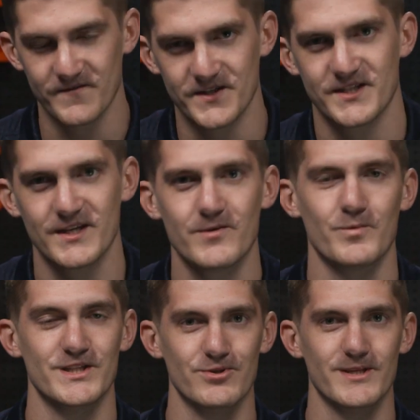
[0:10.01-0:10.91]
versa,
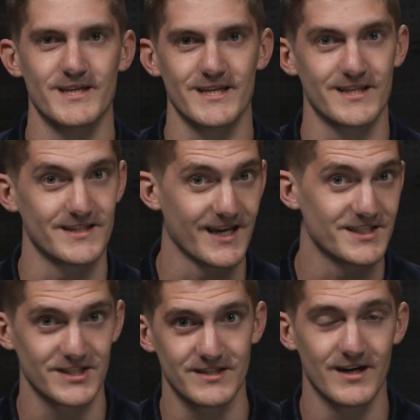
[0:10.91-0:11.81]
when you need to get the
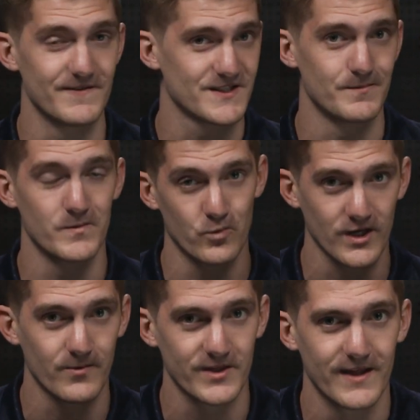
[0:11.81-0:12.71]
attention of someone
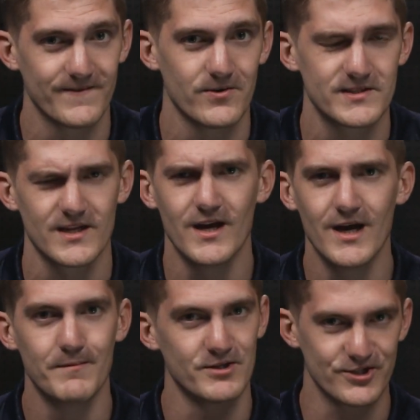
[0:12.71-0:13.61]
working with headphones,
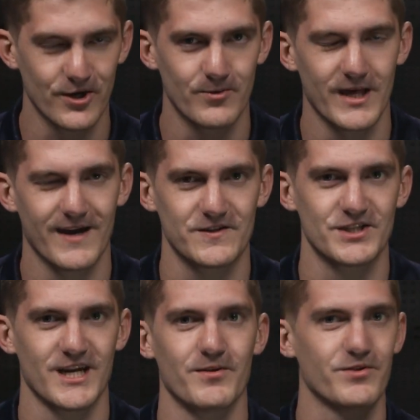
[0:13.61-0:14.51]
but you don't want to have to
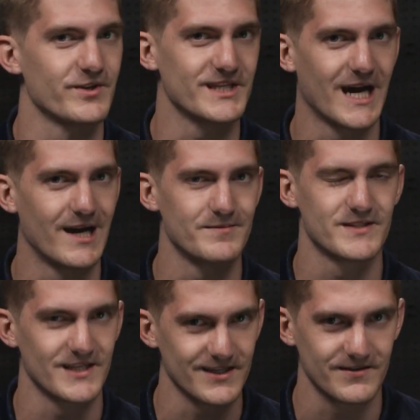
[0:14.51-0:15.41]
shout 3
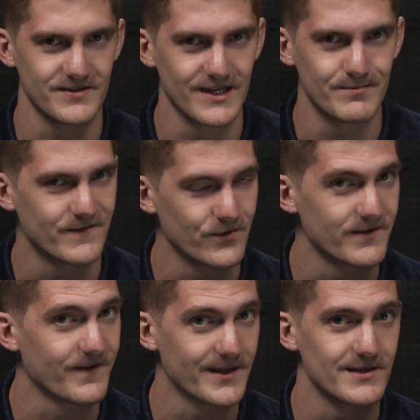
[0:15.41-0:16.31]
times to get their name before they
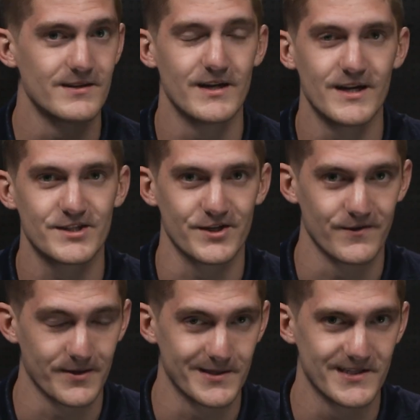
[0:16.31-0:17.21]
finally turn
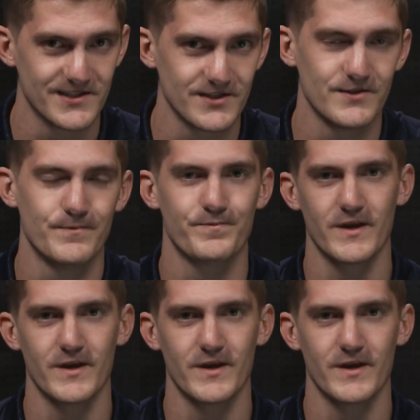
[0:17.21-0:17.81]
around and listen to you?